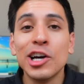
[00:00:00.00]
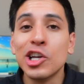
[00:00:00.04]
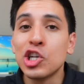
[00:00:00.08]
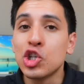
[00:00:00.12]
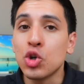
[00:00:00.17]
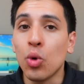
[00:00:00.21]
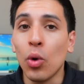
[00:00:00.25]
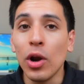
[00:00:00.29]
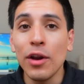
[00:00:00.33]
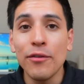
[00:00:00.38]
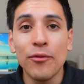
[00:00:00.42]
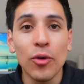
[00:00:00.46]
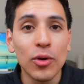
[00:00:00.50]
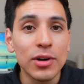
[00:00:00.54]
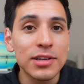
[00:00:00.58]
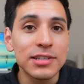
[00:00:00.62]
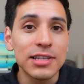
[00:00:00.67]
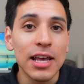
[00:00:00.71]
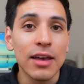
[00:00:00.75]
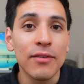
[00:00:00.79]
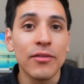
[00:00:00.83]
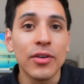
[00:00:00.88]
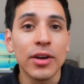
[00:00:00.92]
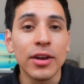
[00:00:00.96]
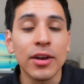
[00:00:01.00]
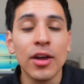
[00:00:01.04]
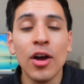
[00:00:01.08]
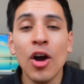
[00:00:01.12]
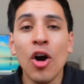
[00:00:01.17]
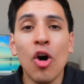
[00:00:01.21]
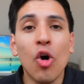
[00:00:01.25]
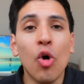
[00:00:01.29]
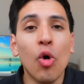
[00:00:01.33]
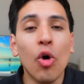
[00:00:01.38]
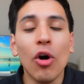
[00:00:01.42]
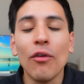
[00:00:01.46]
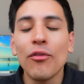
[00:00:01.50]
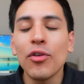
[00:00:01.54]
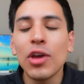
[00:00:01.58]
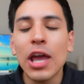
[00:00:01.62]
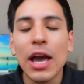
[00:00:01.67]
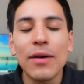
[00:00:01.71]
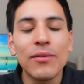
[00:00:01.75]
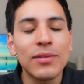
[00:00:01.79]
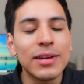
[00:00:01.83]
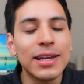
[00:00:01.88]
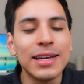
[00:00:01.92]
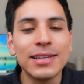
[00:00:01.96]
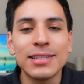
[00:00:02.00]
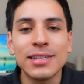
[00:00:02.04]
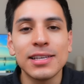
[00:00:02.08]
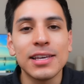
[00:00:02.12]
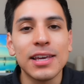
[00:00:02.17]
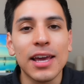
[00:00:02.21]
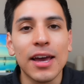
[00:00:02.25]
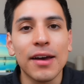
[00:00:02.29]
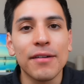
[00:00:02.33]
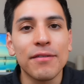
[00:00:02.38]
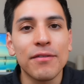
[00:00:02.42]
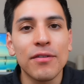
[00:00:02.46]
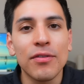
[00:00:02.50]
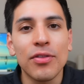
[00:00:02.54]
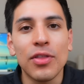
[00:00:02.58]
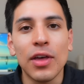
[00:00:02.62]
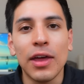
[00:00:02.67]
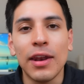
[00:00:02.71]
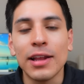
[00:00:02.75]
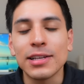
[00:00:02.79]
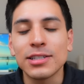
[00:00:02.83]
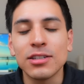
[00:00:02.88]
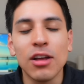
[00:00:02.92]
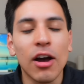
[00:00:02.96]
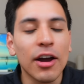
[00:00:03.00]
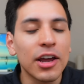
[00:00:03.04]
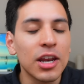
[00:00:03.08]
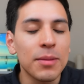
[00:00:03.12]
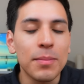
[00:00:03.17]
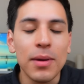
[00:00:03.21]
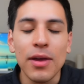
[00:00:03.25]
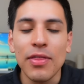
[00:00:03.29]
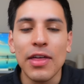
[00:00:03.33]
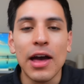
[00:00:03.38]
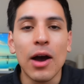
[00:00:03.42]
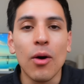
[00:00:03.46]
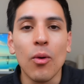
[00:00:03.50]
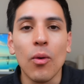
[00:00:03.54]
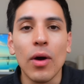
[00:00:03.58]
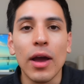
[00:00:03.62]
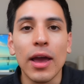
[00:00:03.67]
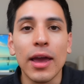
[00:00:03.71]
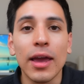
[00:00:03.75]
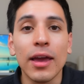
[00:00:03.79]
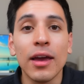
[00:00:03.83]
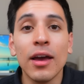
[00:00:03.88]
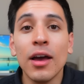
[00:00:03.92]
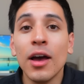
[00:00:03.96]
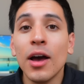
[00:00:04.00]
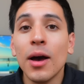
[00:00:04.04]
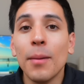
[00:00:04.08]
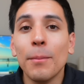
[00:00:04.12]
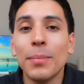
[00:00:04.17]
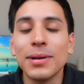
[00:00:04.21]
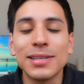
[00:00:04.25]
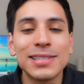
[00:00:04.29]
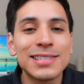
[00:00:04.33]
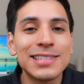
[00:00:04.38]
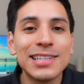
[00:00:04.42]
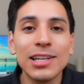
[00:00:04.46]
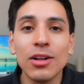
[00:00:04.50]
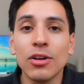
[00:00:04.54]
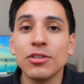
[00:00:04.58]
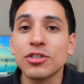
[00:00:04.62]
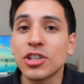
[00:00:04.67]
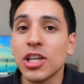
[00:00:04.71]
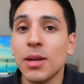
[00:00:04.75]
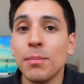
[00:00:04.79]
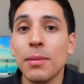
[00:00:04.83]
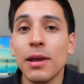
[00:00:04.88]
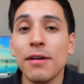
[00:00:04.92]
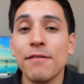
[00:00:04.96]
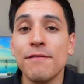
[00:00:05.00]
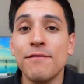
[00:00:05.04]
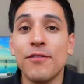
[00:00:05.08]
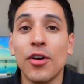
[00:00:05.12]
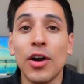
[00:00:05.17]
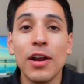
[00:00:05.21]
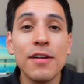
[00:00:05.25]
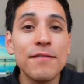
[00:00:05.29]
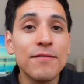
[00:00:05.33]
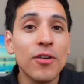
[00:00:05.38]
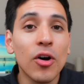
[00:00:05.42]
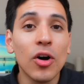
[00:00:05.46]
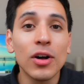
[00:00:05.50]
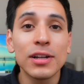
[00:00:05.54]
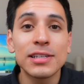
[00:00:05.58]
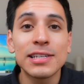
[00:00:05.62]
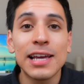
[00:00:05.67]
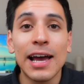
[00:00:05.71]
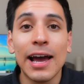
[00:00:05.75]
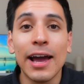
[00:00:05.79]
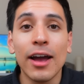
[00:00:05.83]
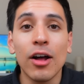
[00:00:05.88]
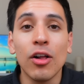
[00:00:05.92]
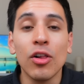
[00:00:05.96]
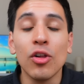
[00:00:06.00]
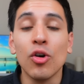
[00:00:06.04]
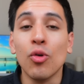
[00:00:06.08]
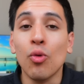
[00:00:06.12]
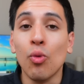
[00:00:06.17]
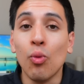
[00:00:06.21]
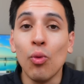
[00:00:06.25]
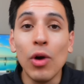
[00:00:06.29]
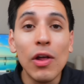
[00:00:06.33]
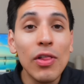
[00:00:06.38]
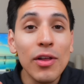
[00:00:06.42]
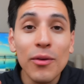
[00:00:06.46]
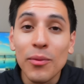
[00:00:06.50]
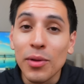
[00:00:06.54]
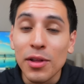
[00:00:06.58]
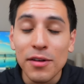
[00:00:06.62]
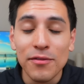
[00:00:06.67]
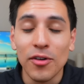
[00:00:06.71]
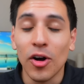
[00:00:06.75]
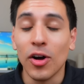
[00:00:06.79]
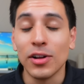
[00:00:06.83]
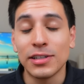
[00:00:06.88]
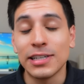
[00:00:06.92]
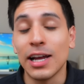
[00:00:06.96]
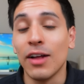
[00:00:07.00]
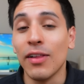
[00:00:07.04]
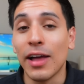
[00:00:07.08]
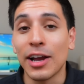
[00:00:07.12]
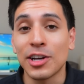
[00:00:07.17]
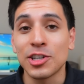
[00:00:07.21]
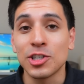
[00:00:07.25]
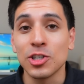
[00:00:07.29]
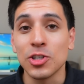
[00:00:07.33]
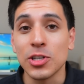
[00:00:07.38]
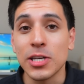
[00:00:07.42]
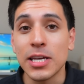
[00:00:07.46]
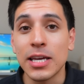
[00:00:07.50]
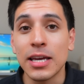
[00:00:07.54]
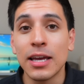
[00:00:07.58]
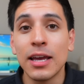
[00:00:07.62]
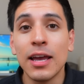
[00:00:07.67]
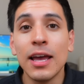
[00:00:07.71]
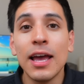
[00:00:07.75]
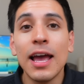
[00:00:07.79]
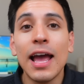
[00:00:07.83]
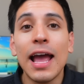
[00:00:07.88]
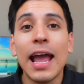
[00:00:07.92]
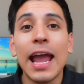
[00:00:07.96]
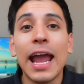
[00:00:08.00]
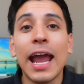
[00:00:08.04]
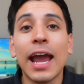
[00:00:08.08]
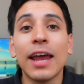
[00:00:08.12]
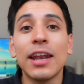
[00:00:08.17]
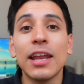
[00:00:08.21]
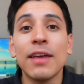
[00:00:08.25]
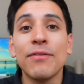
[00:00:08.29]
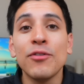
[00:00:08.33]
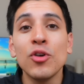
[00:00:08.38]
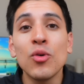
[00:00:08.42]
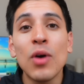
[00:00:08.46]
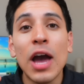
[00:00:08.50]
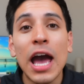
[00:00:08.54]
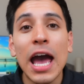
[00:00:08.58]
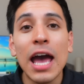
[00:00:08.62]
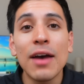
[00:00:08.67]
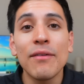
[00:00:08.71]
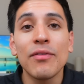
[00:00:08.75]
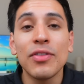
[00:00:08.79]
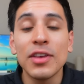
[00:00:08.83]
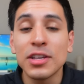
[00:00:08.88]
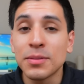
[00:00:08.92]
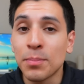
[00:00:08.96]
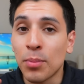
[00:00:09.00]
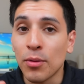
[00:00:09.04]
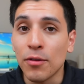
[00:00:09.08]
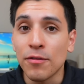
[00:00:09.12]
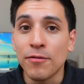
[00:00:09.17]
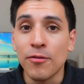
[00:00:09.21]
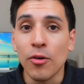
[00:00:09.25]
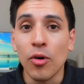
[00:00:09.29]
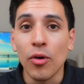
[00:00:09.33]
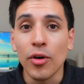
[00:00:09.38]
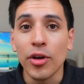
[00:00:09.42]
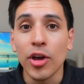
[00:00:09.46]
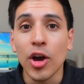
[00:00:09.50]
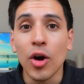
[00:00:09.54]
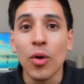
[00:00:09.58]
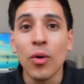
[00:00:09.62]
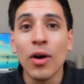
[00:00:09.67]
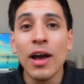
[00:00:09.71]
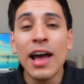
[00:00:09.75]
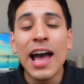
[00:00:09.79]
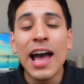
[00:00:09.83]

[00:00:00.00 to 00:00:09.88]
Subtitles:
24/7, or if you have an ETF, then it's not going to be that way, but still it's going to be very volatile, really volatile actually. And if you have this portfolio,